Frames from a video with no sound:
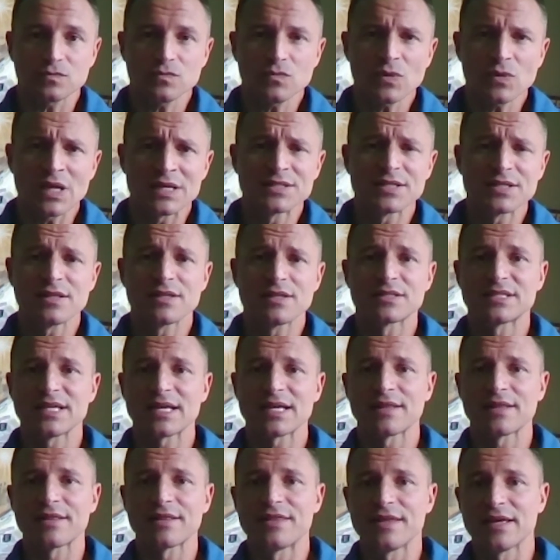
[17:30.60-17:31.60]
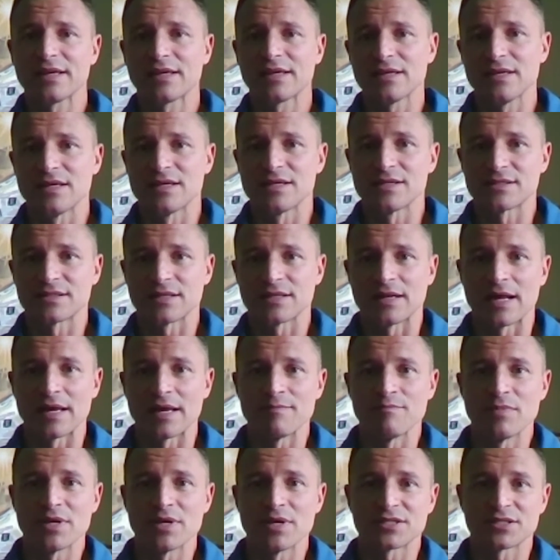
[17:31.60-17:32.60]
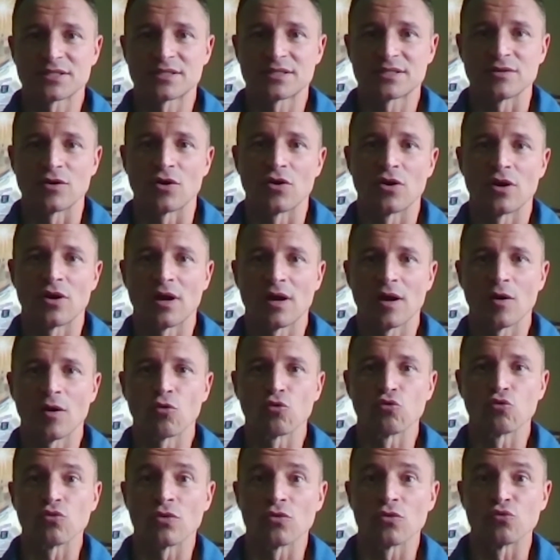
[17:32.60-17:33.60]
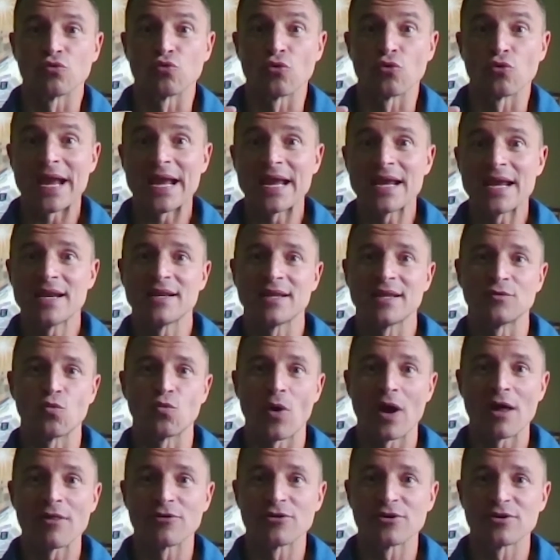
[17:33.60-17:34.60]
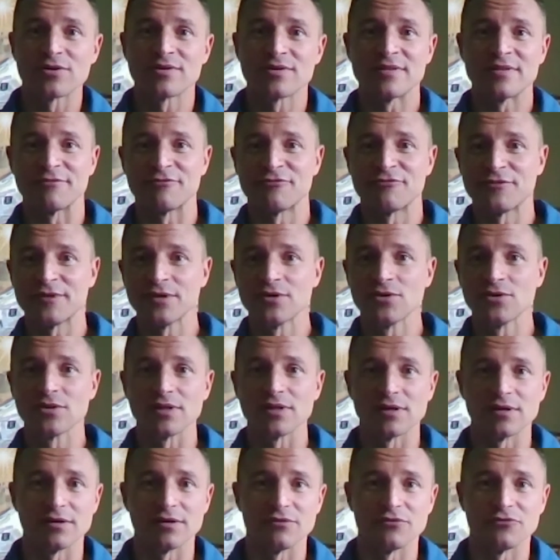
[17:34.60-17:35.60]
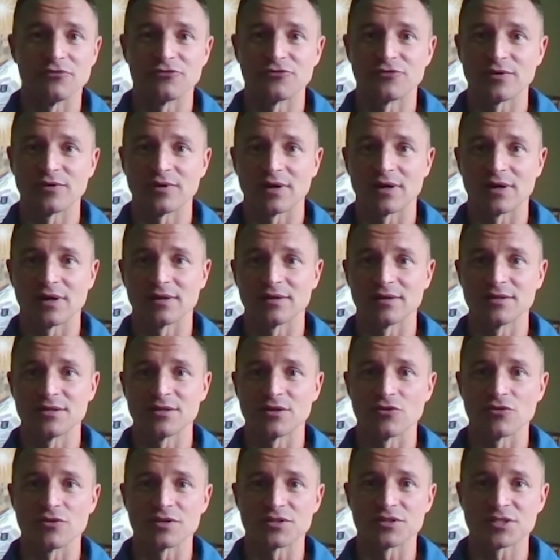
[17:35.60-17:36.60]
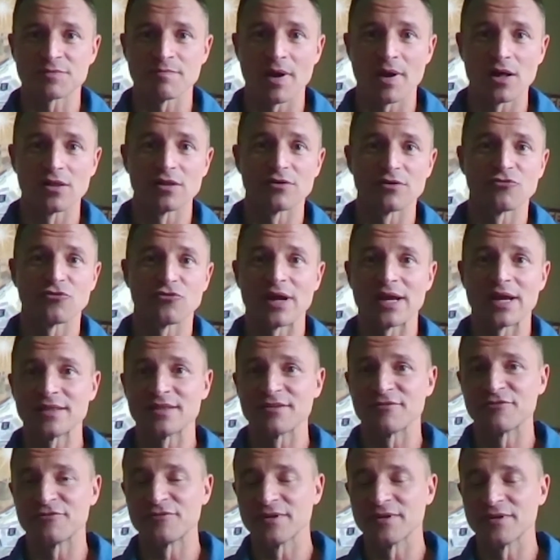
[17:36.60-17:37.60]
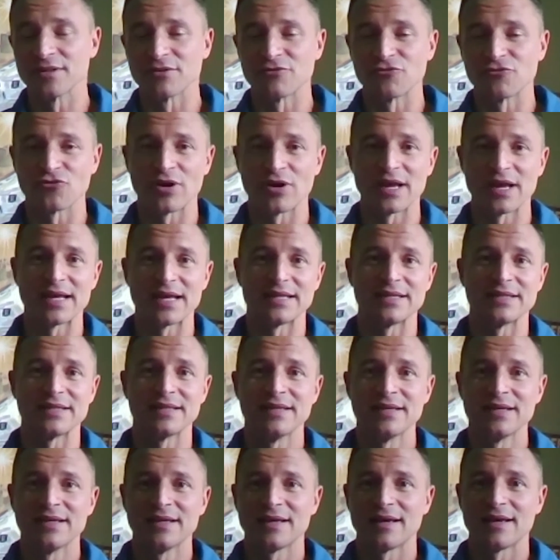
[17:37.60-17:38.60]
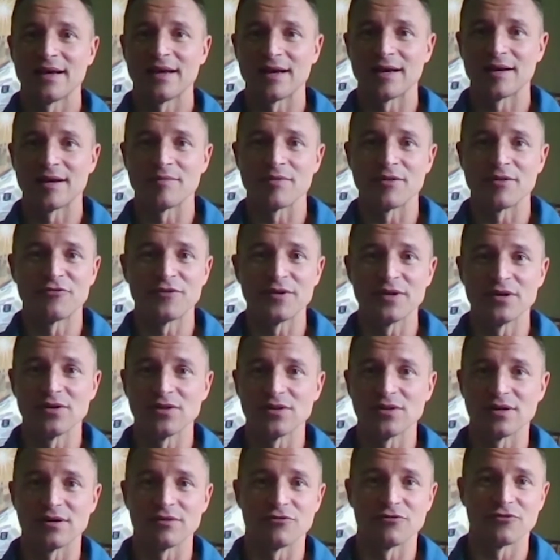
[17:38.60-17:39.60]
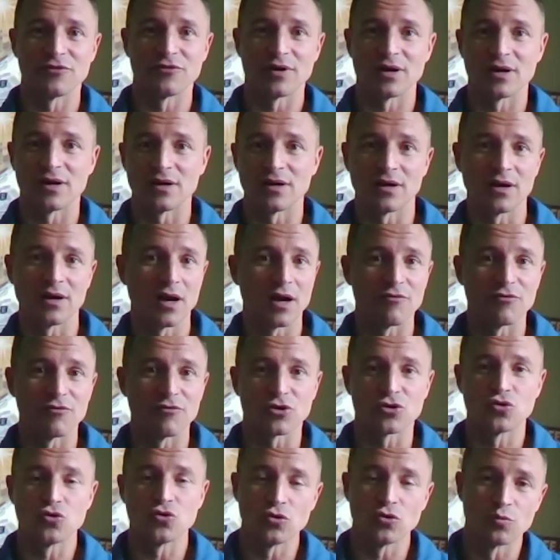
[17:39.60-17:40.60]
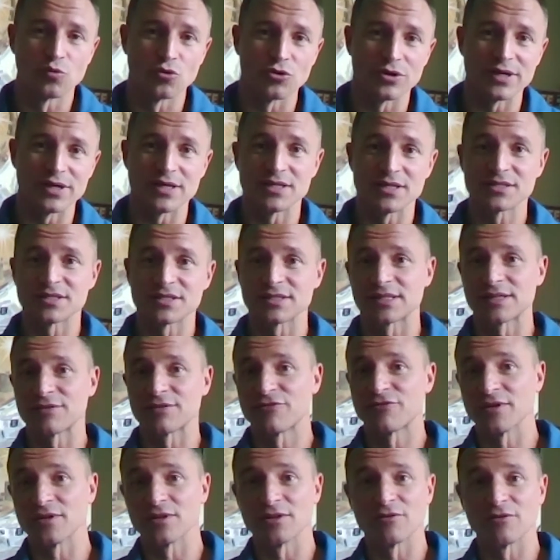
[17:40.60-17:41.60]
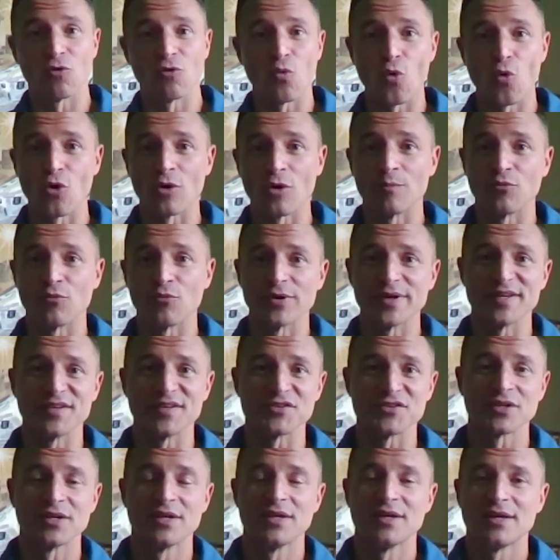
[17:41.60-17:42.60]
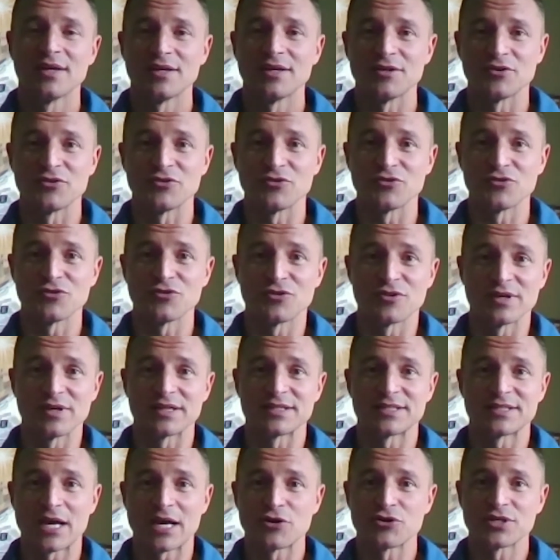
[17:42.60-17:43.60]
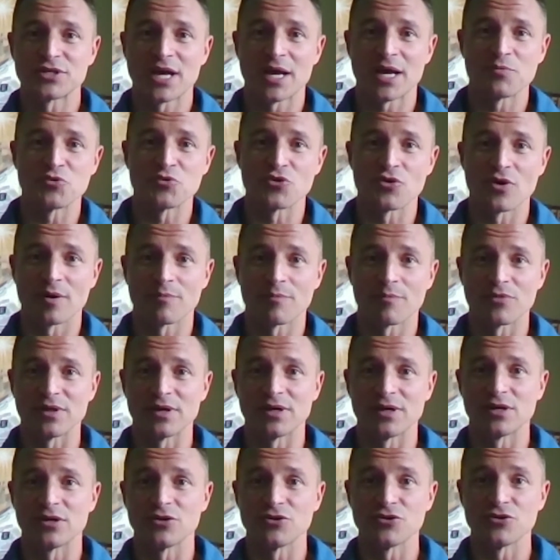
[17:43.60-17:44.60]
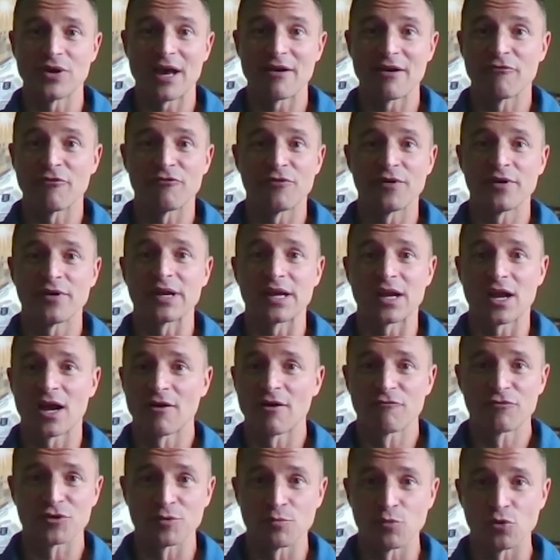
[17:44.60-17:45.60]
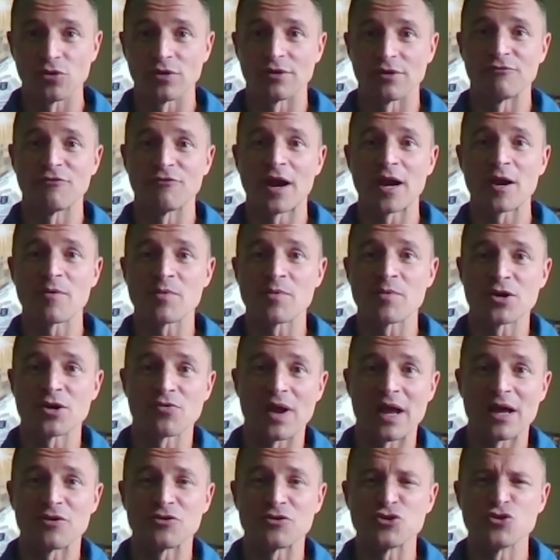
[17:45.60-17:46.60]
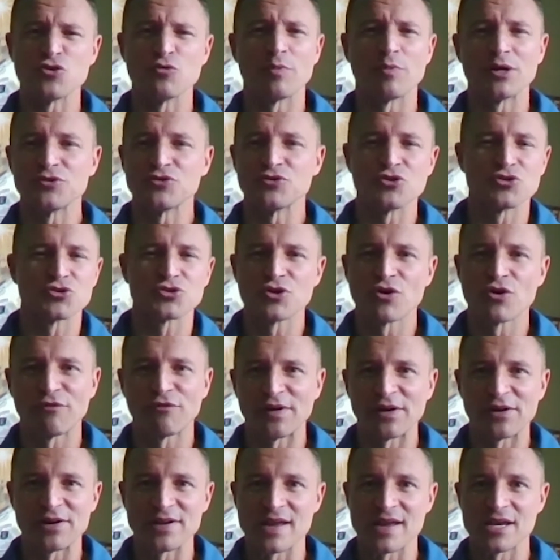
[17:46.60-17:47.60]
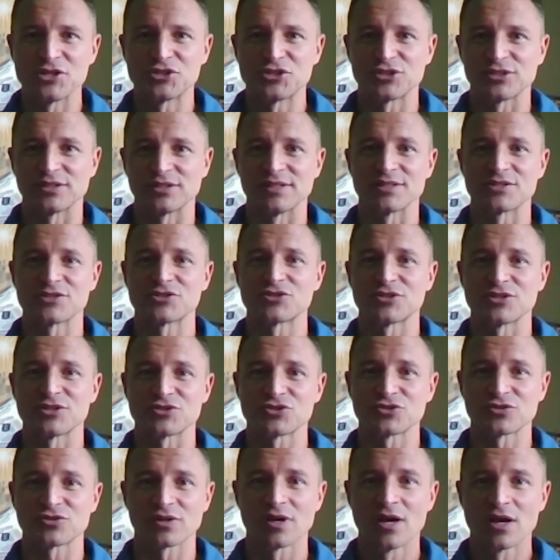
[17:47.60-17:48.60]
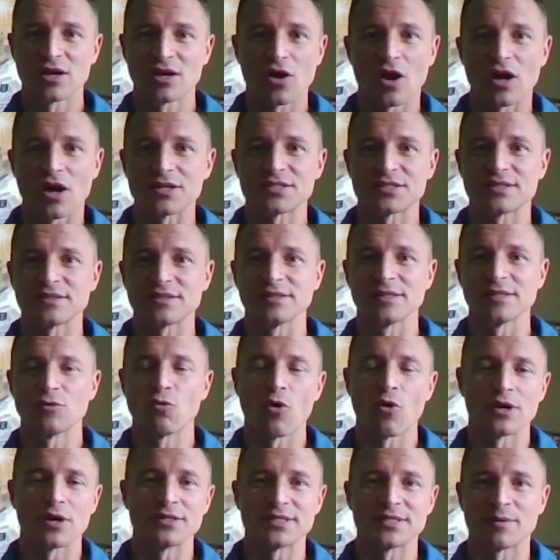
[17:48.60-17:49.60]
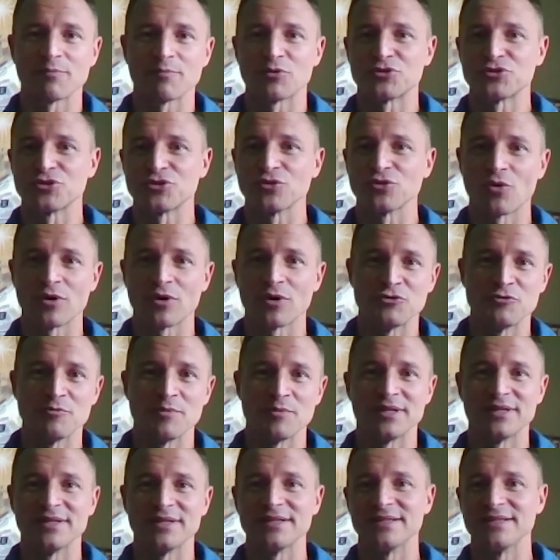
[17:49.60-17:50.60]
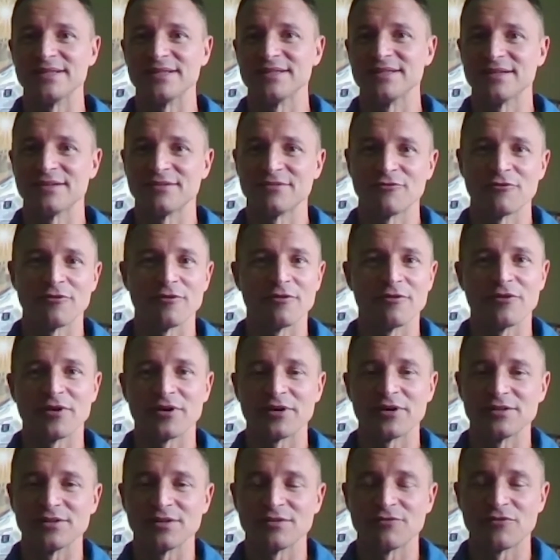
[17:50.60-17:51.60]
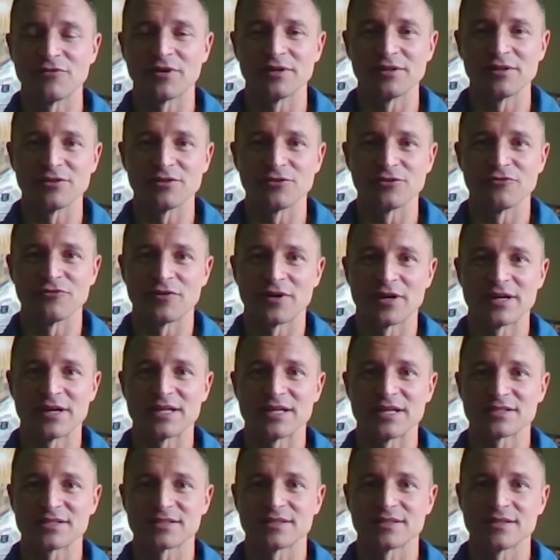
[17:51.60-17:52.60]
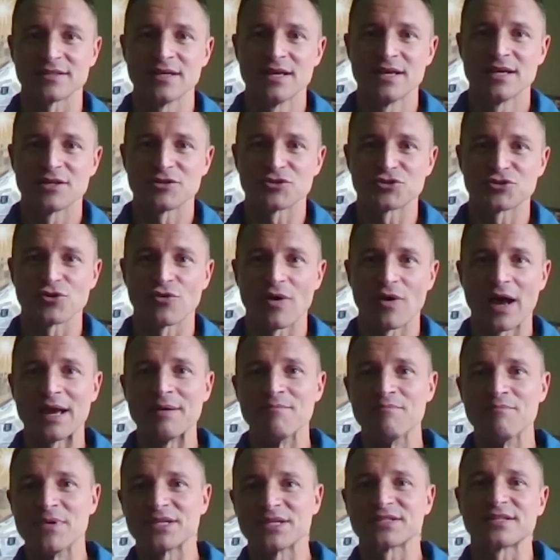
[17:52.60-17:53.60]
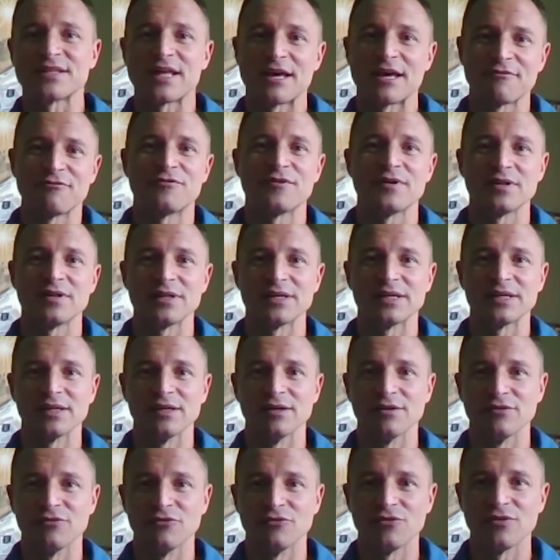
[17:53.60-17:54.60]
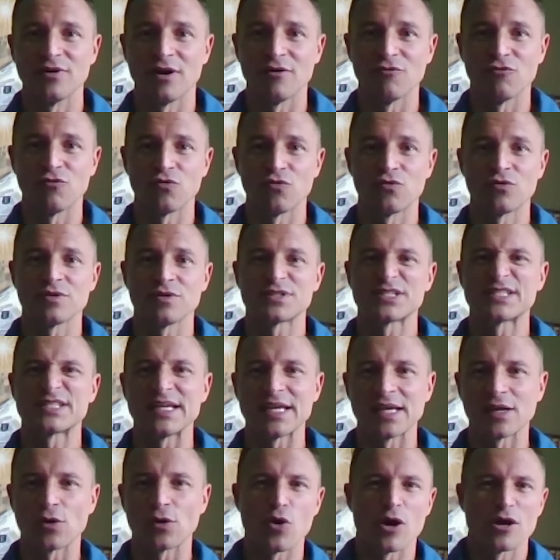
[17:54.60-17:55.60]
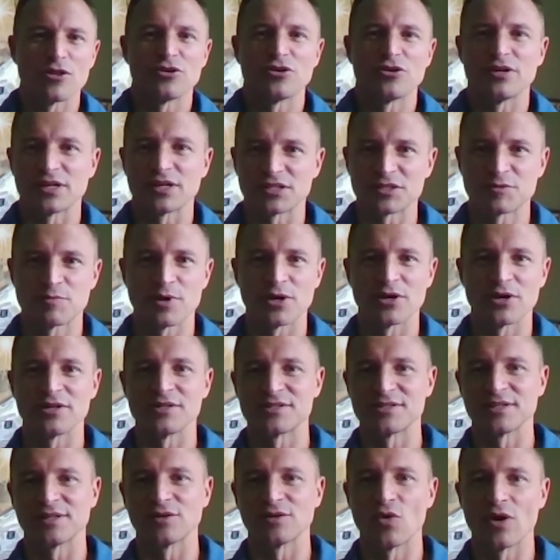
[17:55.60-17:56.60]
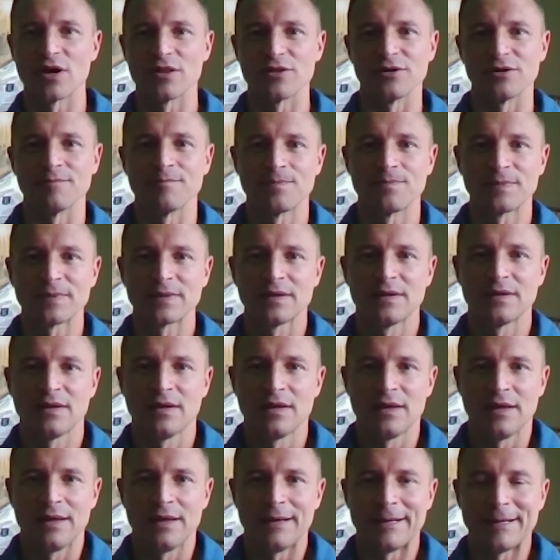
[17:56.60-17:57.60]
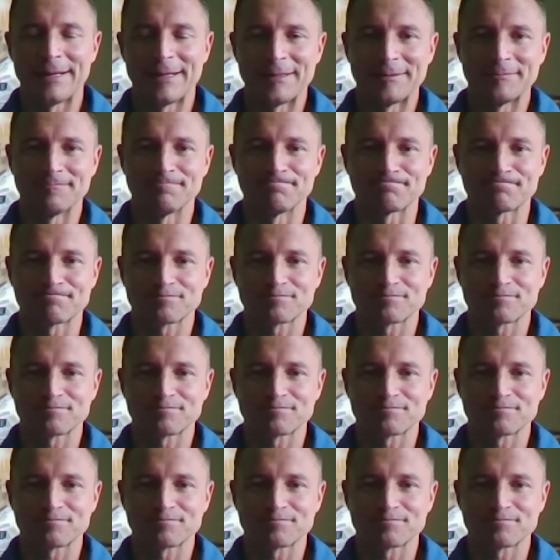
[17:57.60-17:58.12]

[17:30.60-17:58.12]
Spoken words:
say the second thing is that I missed rain and weather, the feel of the smell of rain, the feel of rain, the feel of a cool breeze, the feel of a warm breeze. The entire time you're up there, you have a very comfortable environment around you, but there's no variation. It's just constantly one temperature, one humidity, very, very little variance. And so I miss that feeling of seeing weather and experiencing weather. And